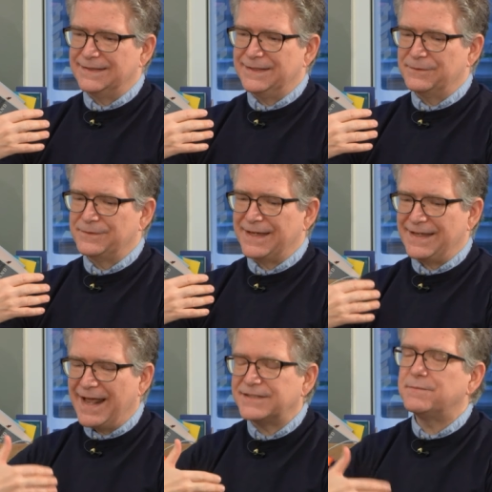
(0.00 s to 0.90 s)
you know,
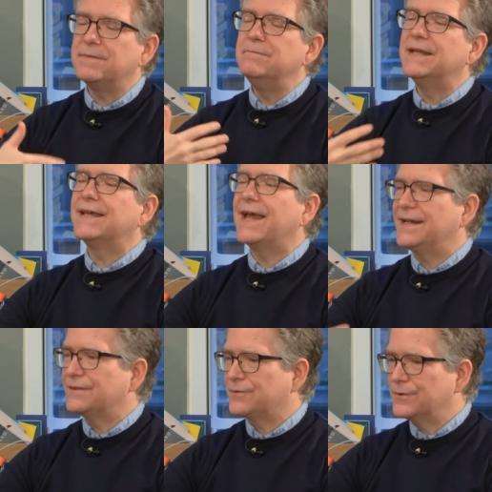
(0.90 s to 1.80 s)
that it has to be
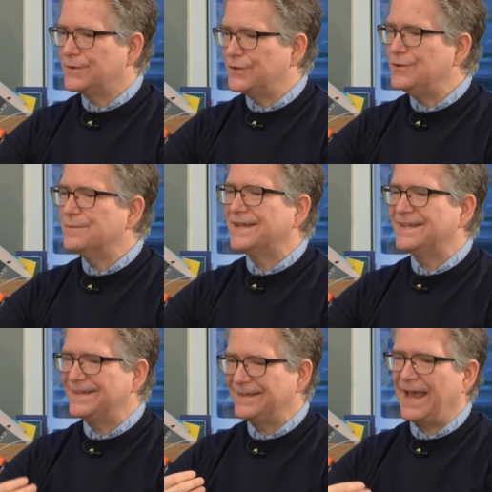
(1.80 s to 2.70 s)
mitigated through
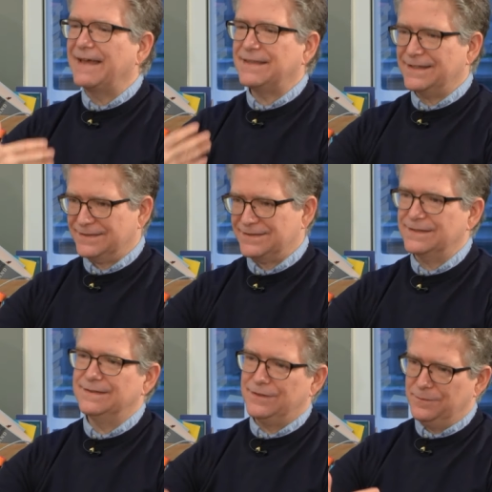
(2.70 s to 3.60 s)
human ethics
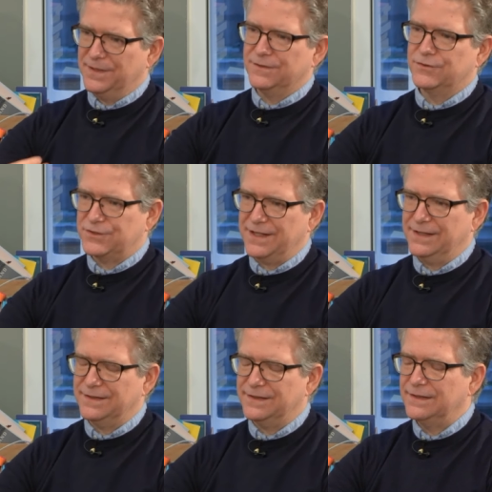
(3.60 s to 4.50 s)
and human
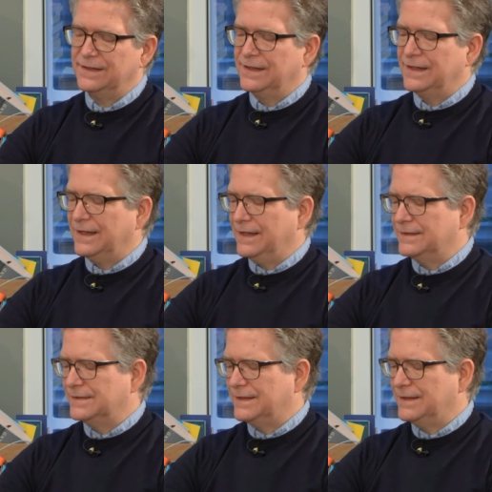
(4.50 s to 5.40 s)
understanding.
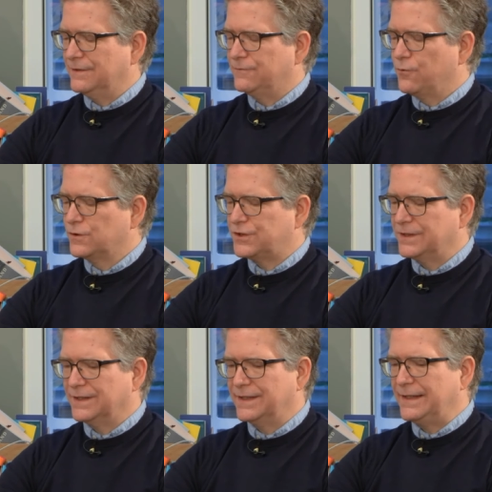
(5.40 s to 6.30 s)
And
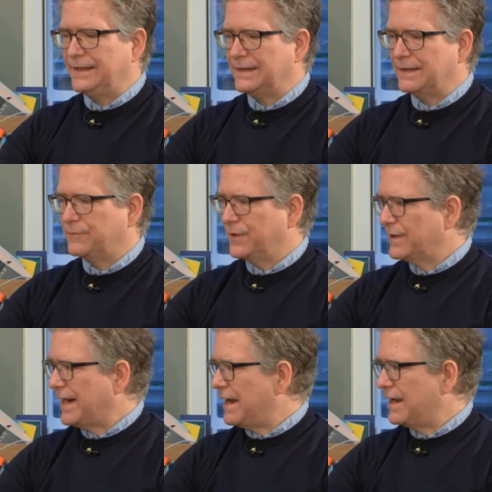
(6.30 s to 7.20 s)
unfortunately,
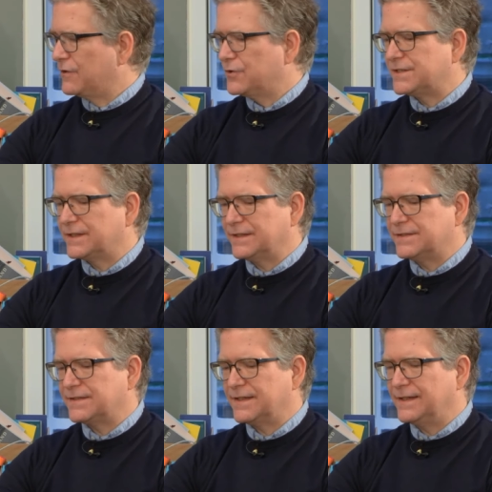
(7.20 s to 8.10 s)
we're
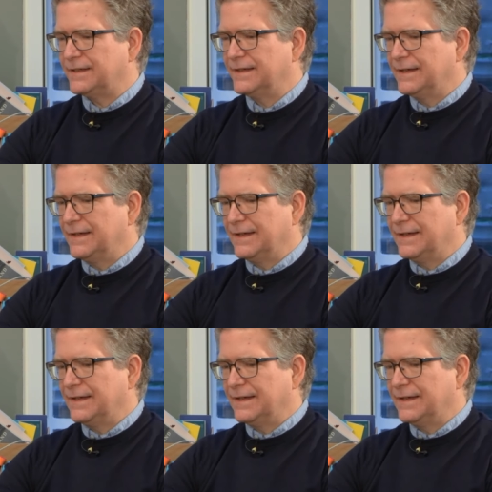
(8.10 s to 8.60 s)
increasingly seeing